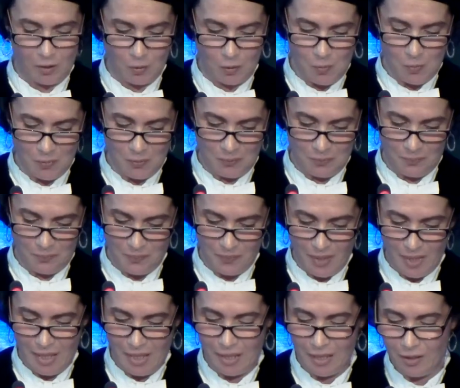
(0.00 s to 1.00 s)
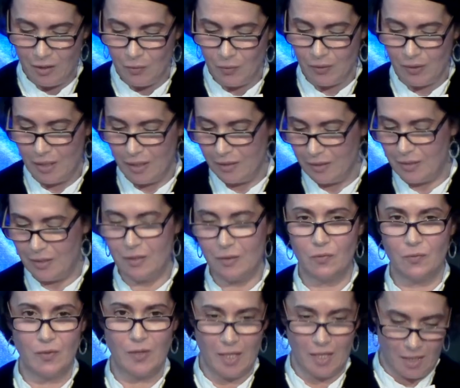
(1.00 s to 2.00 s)
group, including
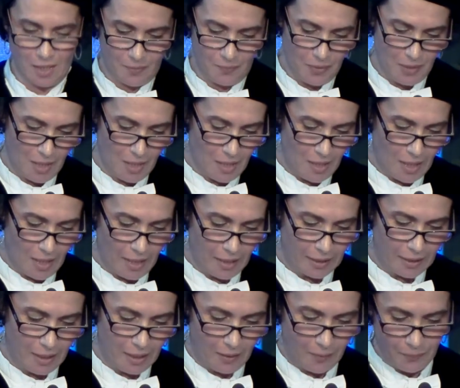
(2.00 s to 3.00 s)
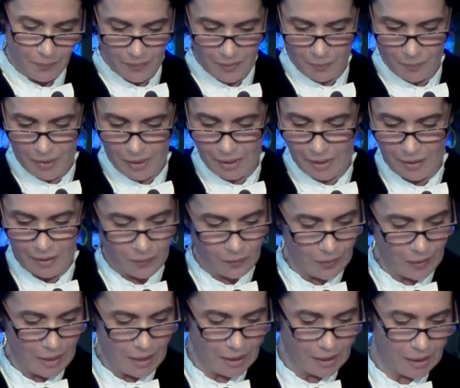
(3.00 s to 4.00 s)
Sylvia, Agi,
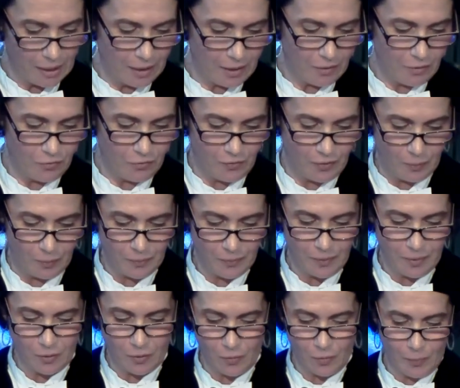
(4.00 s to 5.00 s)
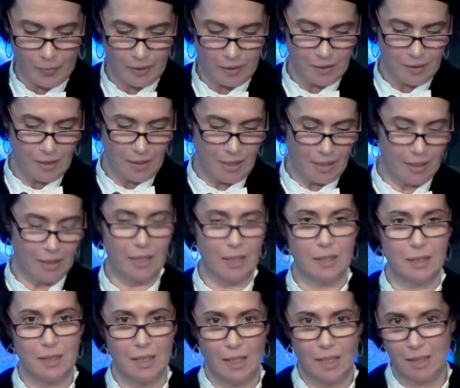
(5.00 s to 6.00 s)
Mikael, Inge, Wim, Rubin,
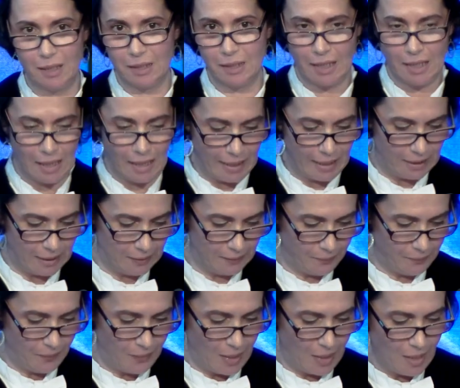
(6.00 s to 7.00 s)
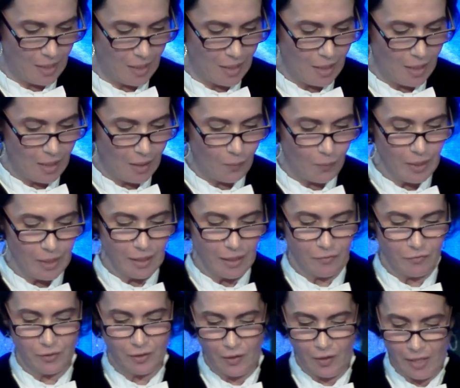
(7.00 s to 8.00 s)
Ingrid, and Ghislaine. We
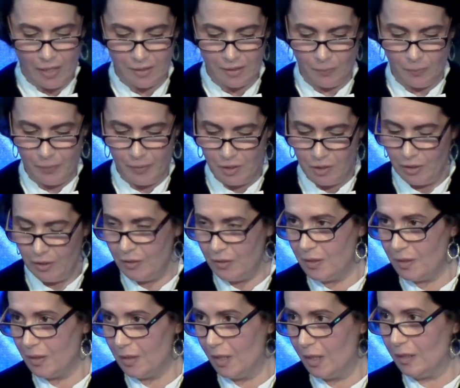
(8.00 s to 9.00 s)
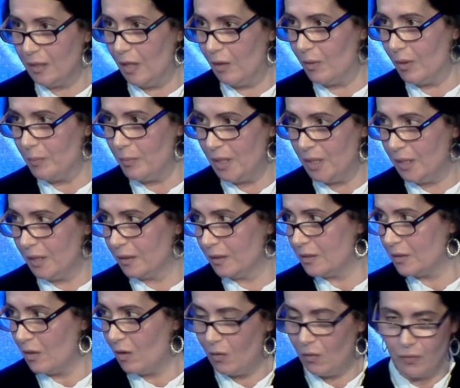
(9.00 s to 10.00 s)
have great ambitions, and our
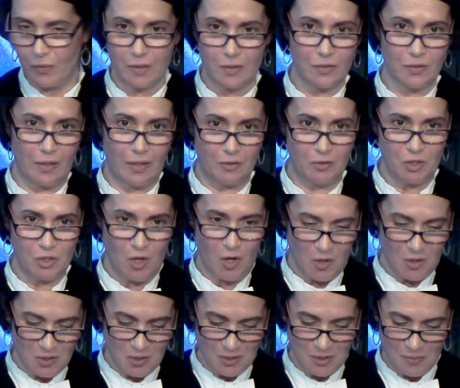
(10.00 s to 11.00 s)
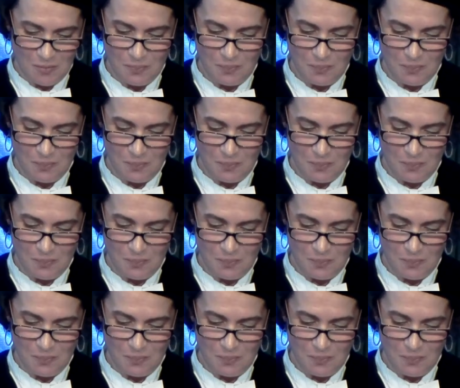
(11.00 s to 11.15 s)
meetings always run short,